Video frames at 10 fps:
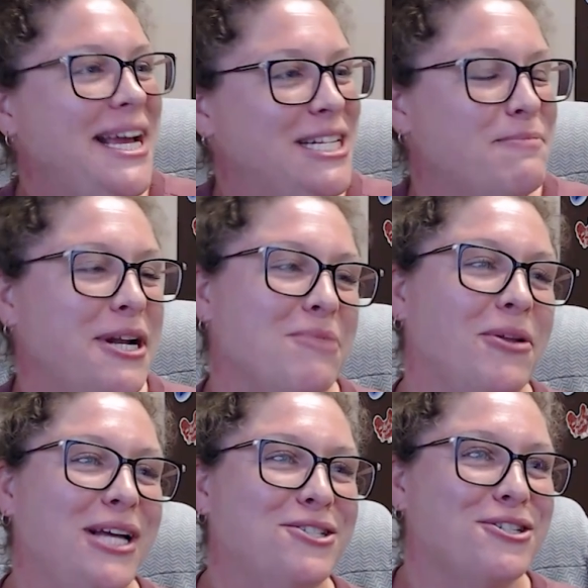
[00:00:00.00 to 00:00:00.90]
It's been a
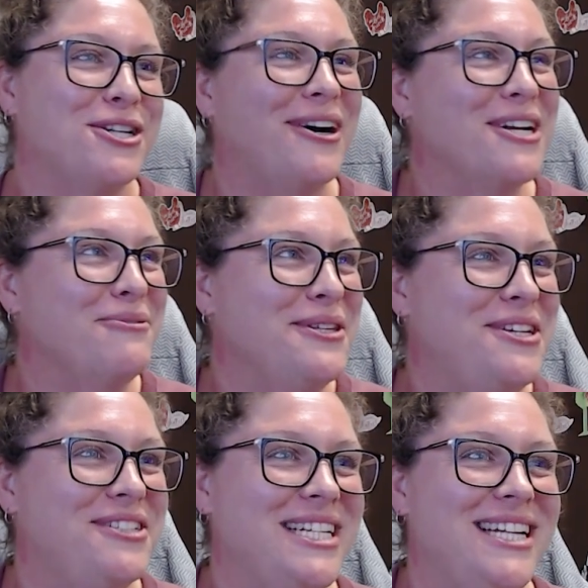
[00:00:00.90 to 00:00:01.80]
pleasure talking with
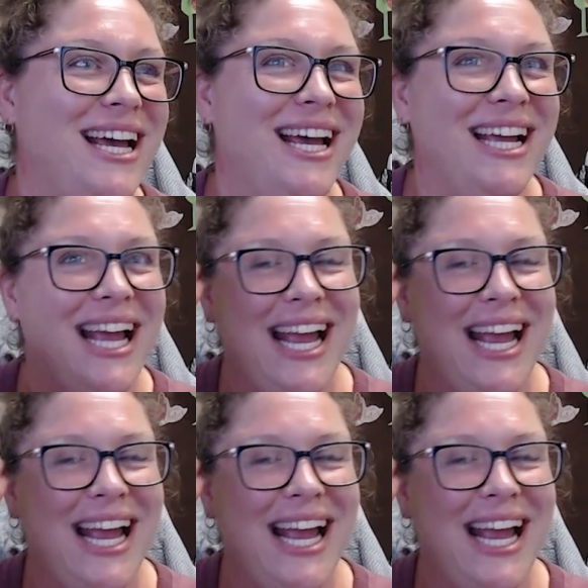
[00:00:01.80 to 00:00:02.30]
you today,